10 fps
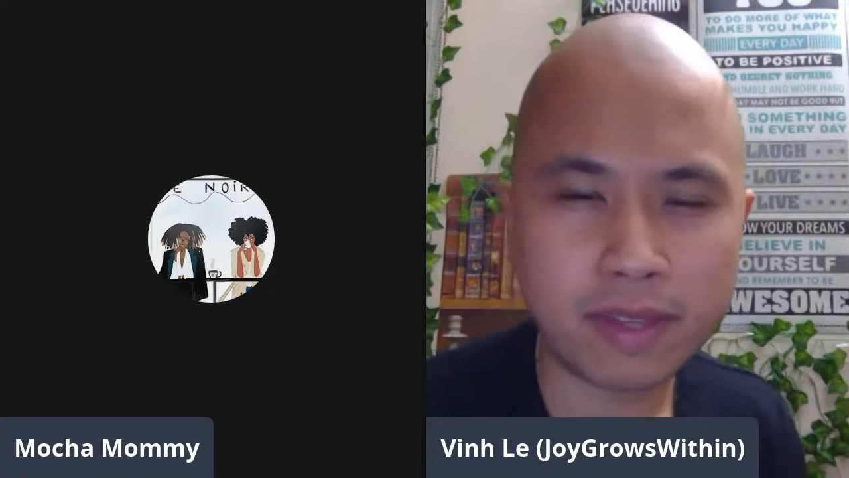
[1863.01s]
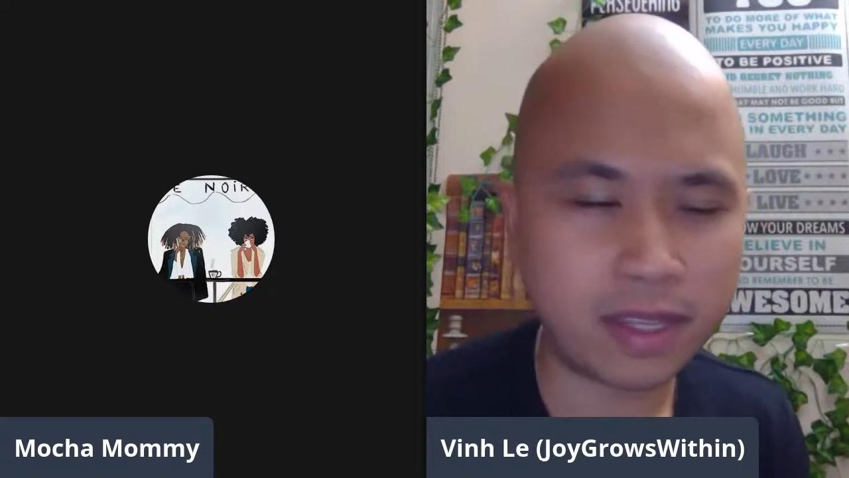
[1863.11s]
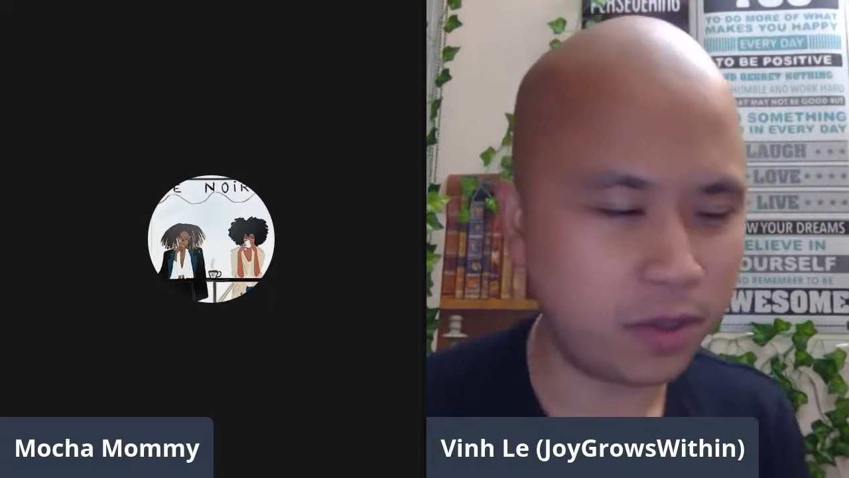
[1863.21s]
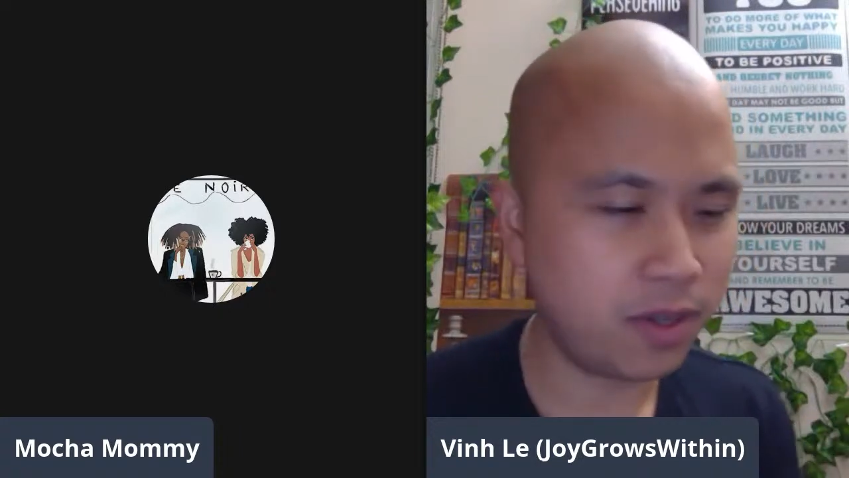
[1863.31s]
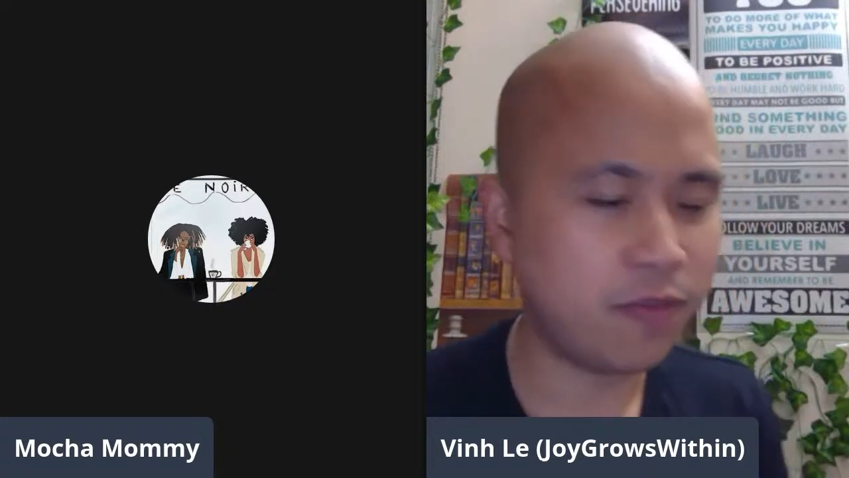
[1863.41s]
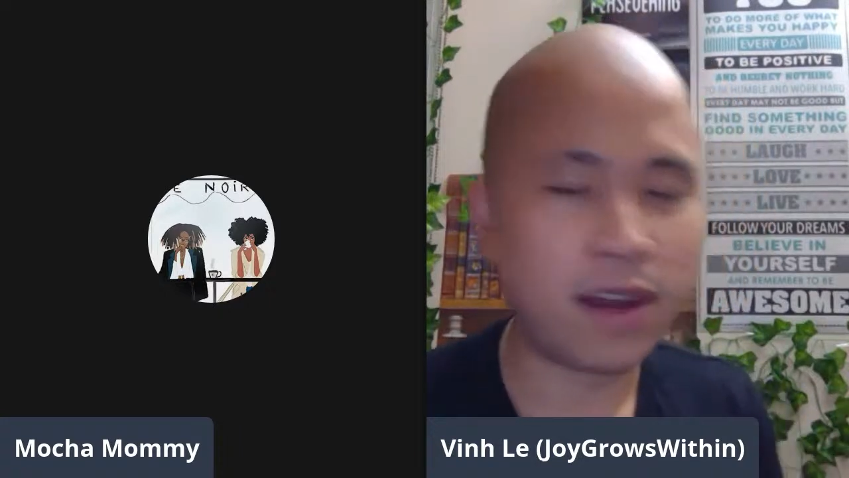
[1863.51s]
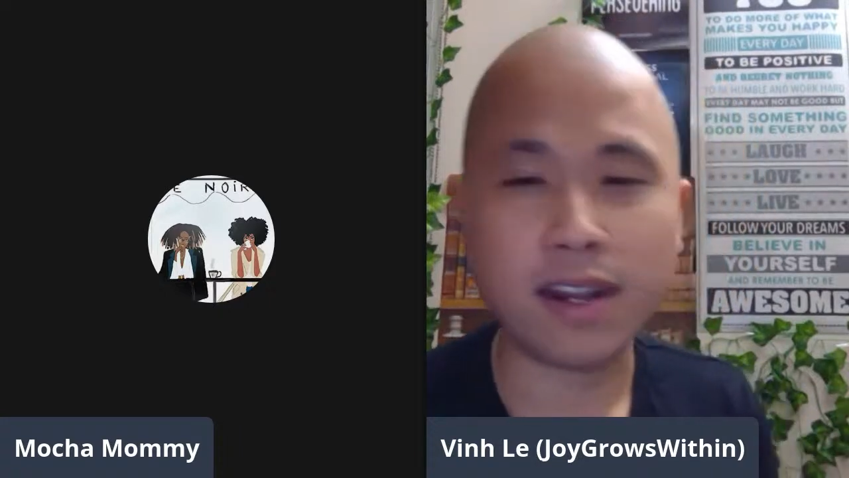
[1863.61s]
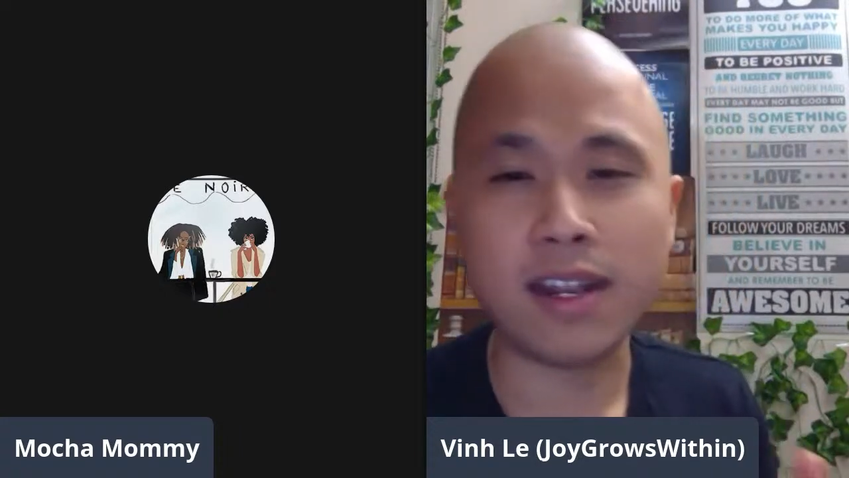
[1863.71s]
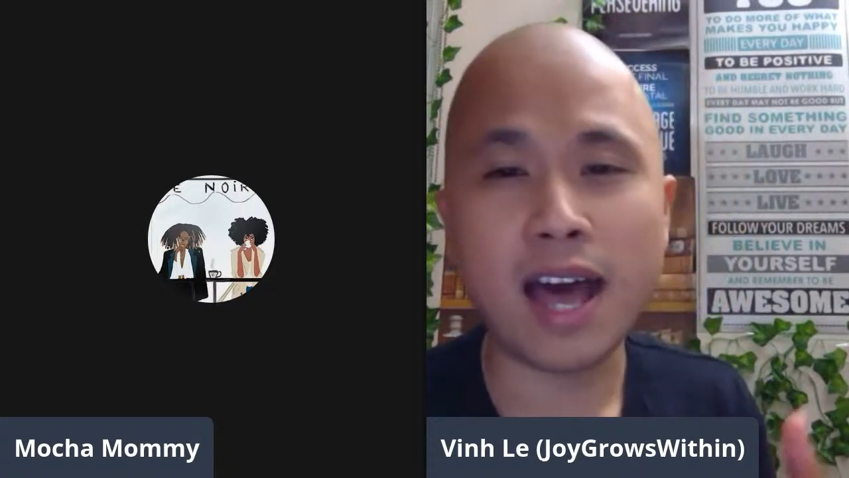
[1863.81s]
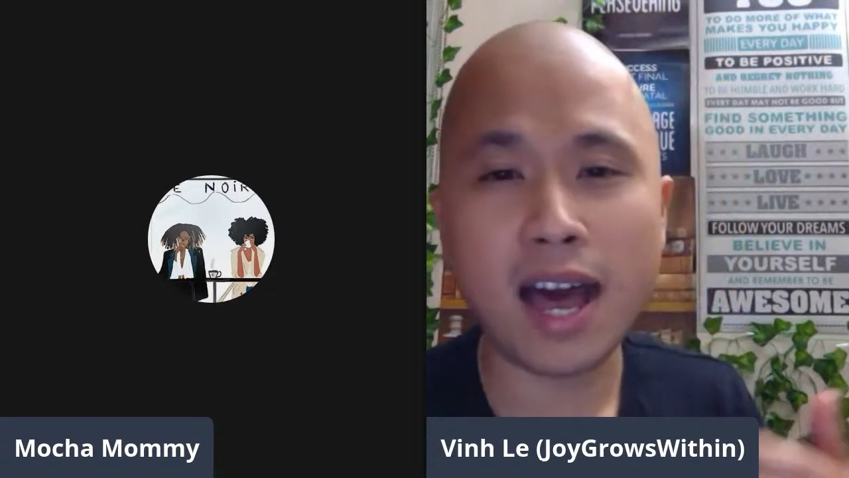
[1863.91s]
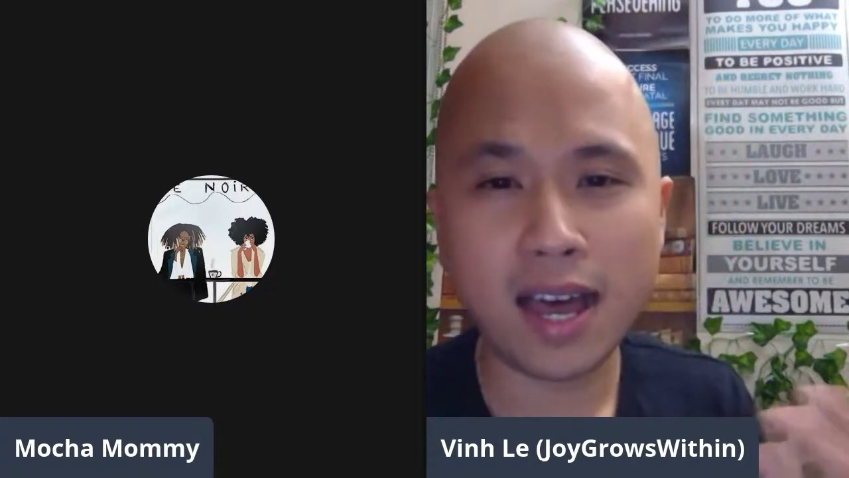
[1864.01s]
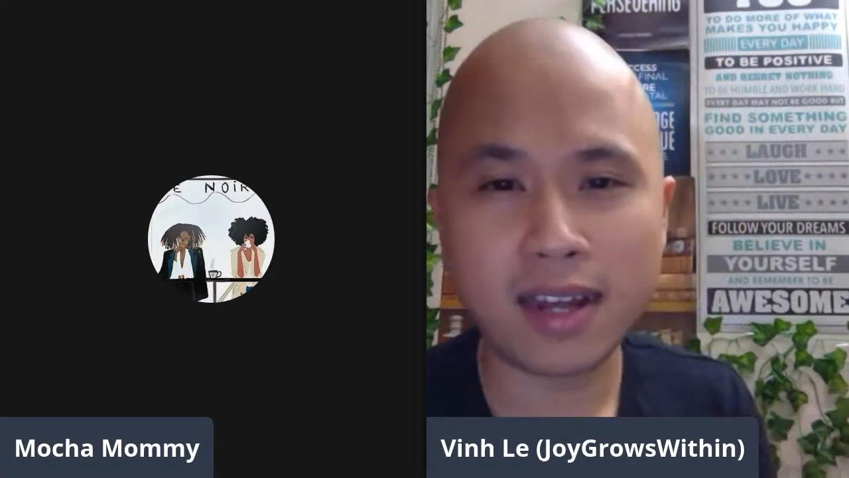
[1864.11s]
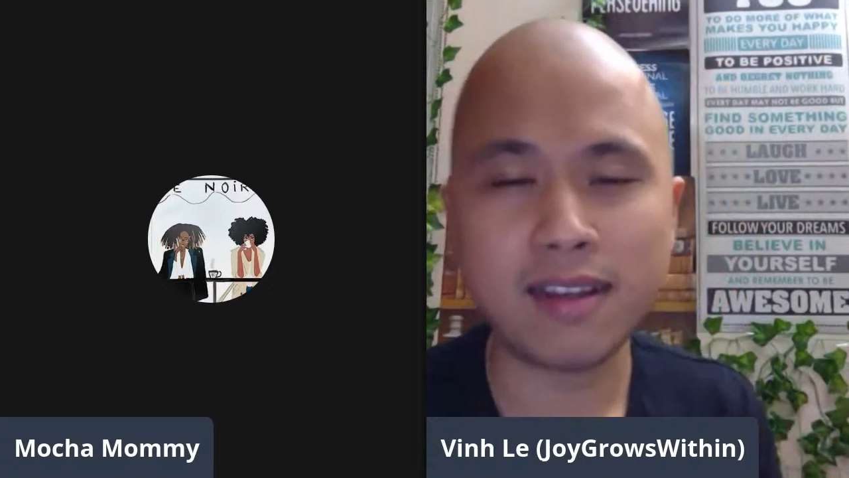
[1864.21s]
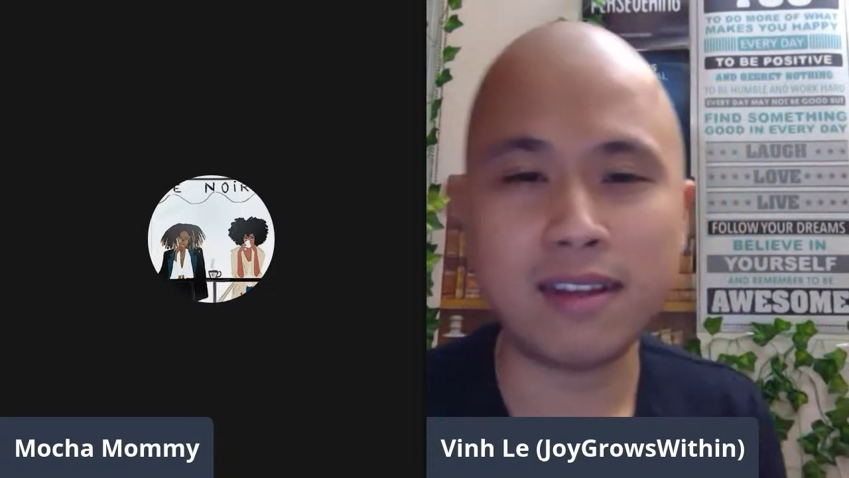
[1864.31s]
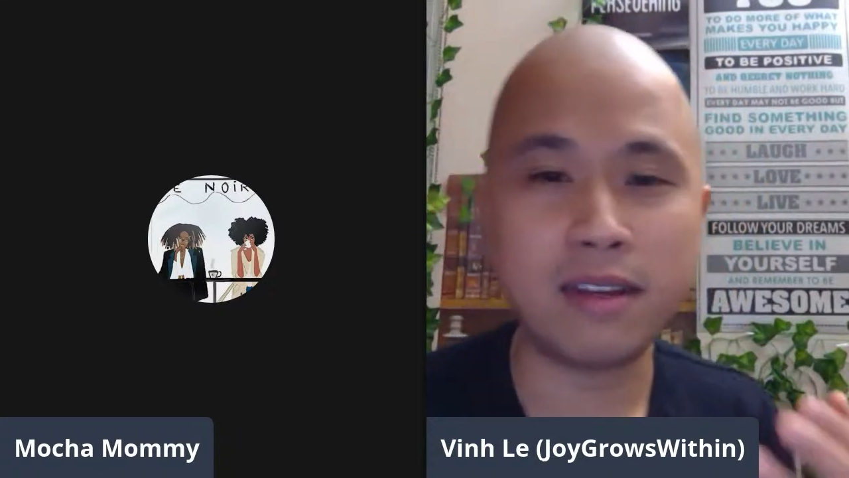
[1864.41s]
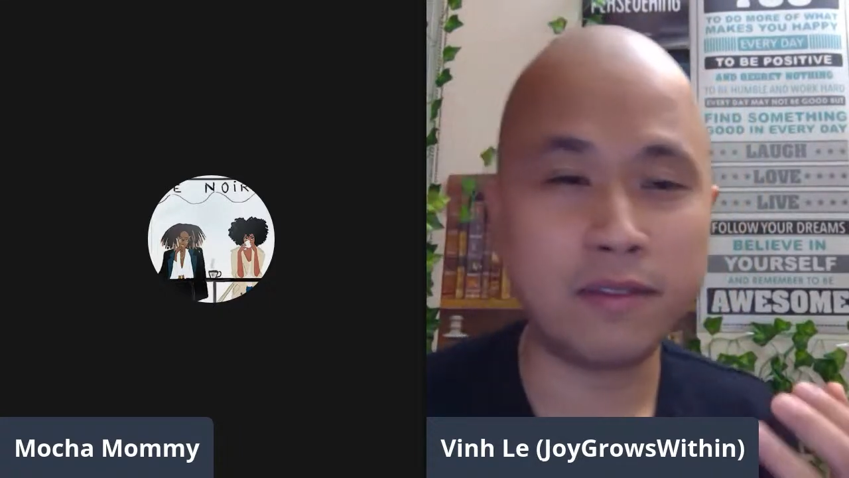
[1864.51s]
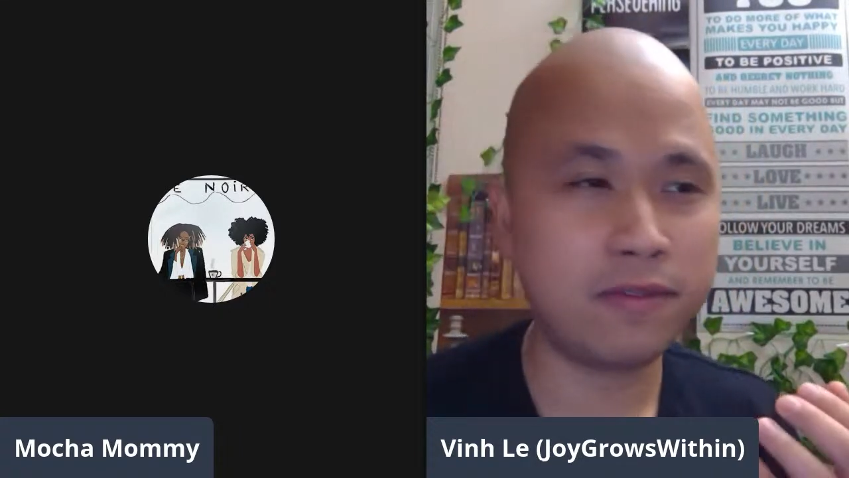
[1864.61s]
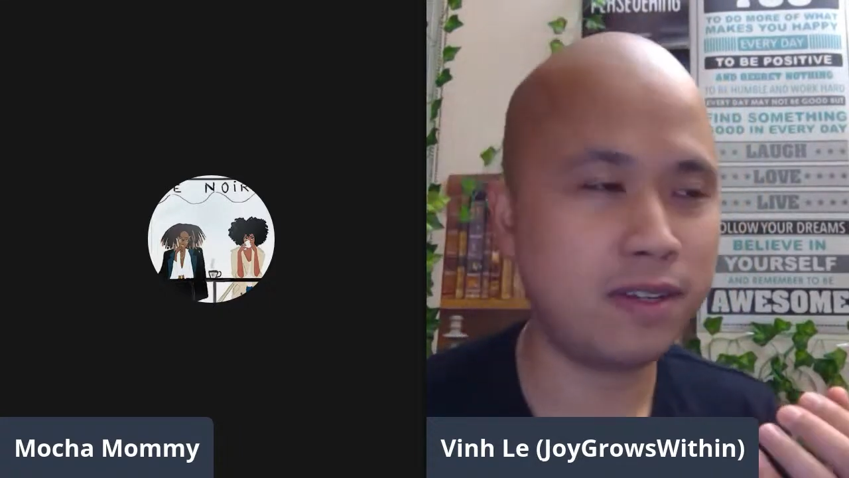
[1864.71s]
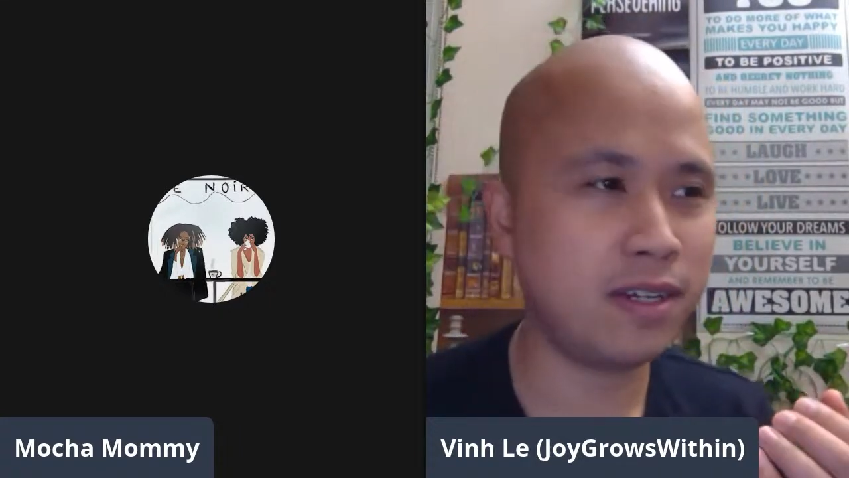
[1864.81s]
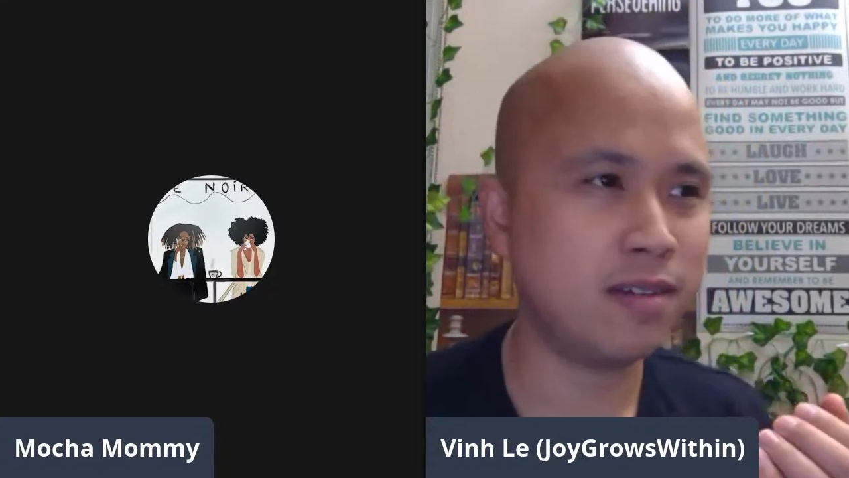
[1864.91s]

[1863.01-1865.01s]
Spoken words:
that you can find a lot of